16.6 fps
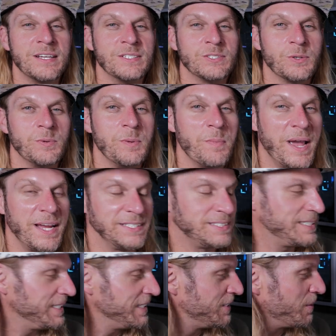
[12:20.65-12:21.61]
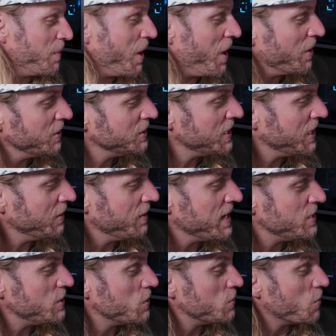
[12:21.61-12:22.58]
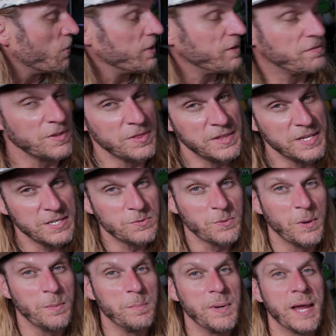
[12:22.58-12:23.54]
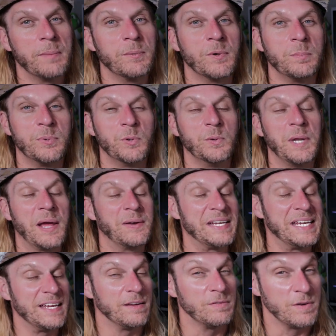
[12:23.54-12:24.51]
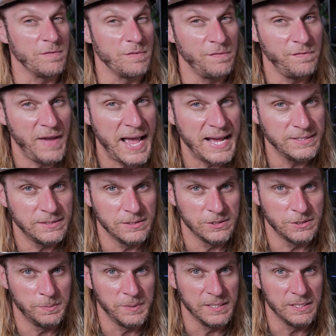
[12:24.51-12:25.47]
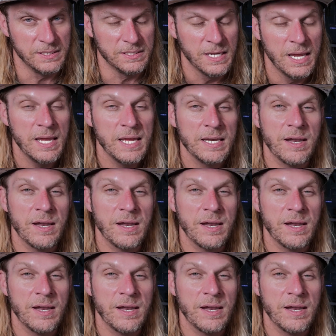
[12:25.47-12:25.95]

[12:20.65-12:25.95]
So we might see some other generations or even this one be able to pull down even faster speeds.